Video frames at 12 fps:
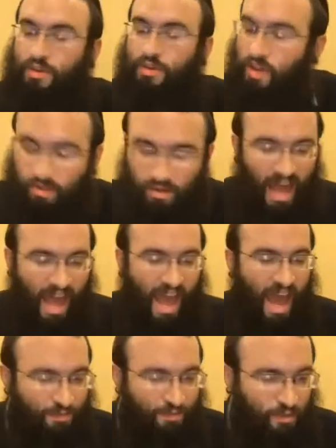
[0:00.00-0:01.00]
But no, I
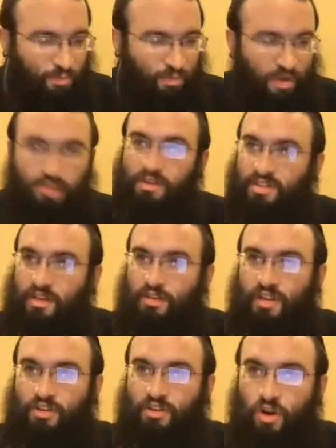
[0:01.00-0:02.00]
have to break
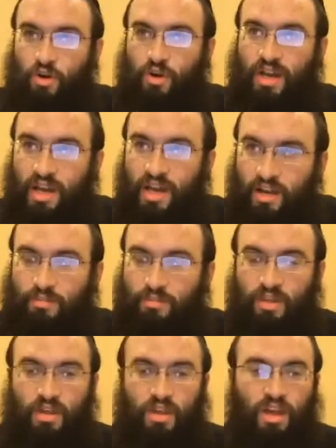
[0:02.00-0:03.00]
myself and go and get
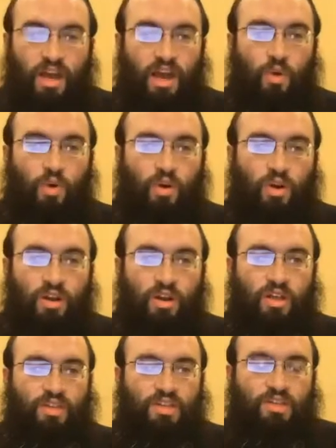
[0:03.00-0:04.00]
up.
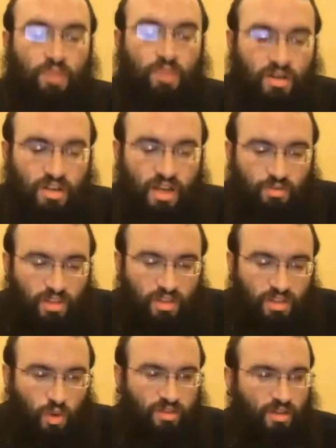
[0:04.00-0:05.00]
Or this money, I
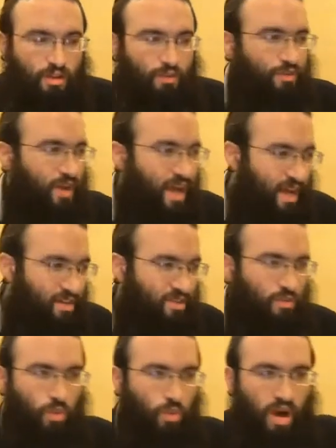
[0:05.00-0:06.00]
really wanted it for
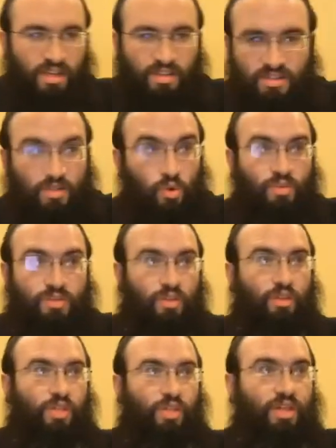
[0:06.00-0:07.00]
X, Y, and Z, all
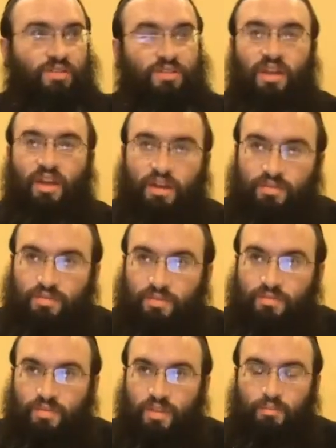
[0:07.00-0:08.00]
the other things that I
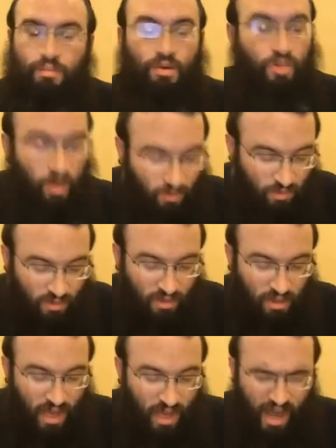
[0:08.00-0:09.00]
have. But
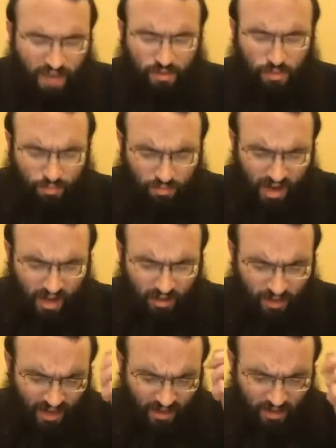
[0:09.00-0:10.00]
no, I have to
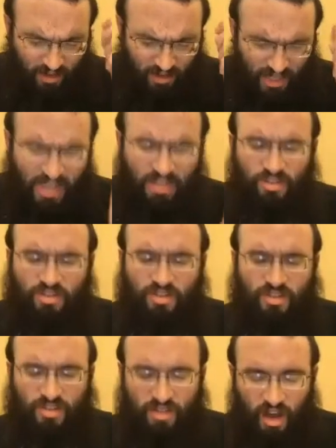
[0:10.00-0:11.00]
break that inner
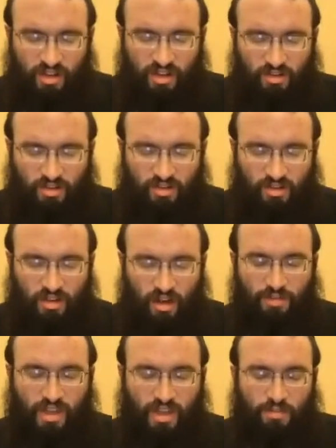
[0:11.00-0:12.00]

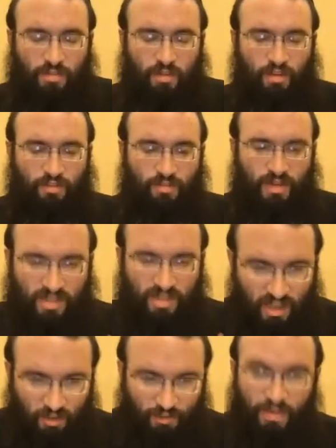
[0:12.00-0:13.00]
desire of keeping the money for
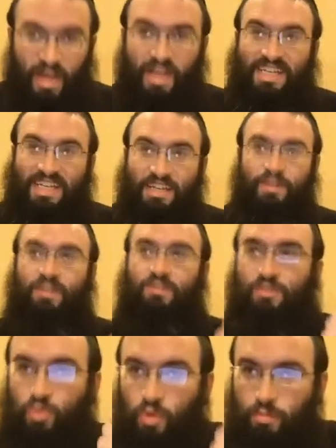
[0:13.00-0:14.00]
myself and
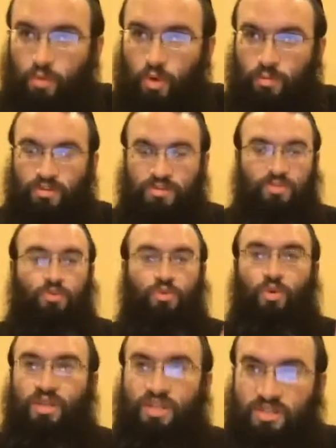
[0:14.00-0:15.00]
giving it to a poor person,
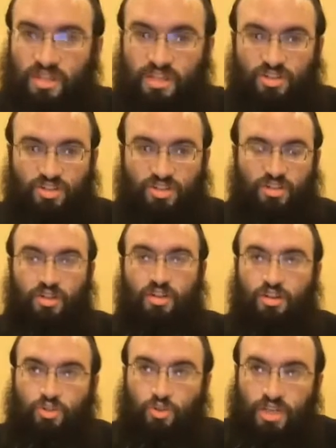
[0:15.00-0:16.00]
to an
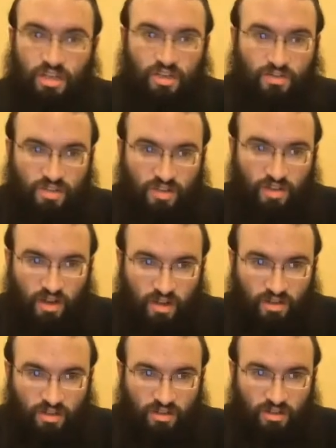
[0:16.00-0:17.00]
organization, to an internet
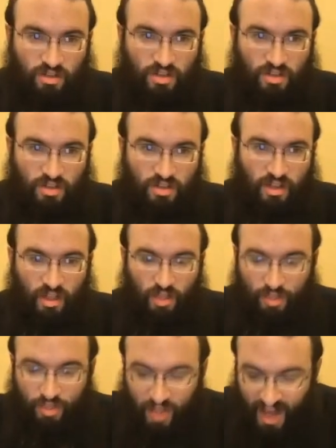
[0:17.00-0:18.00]
tzedakah.
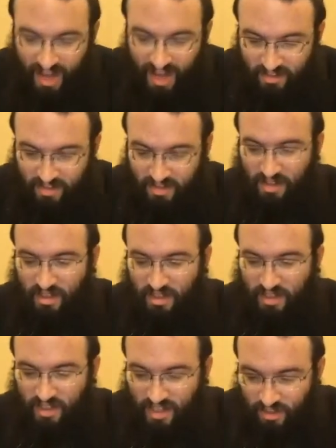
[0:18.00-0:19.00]
That's
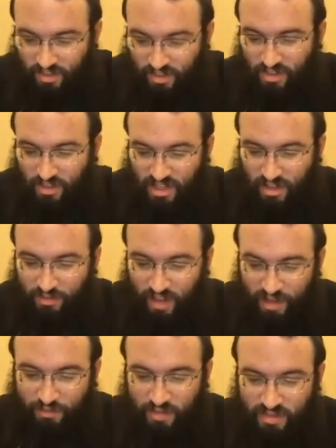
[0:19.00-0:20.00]
killing
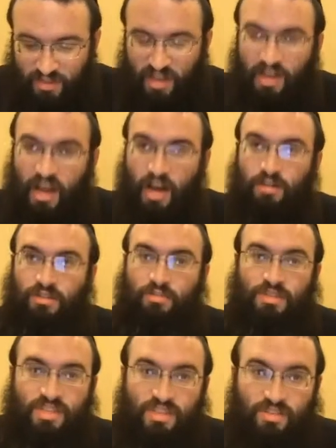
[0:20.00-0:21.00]
yourself every day out
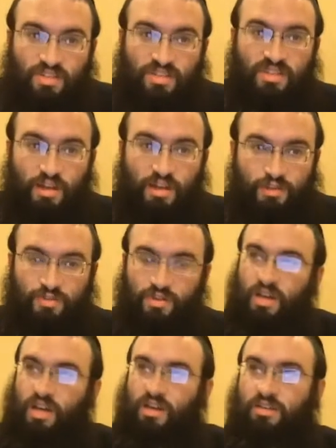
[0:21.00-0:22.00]
sincerest nefesh
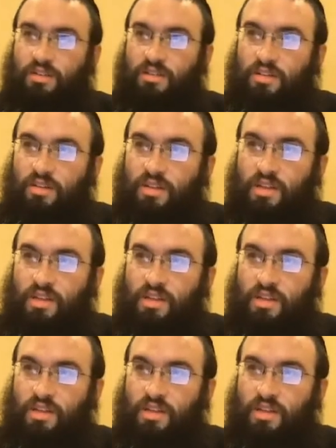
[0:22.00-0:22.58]
for God.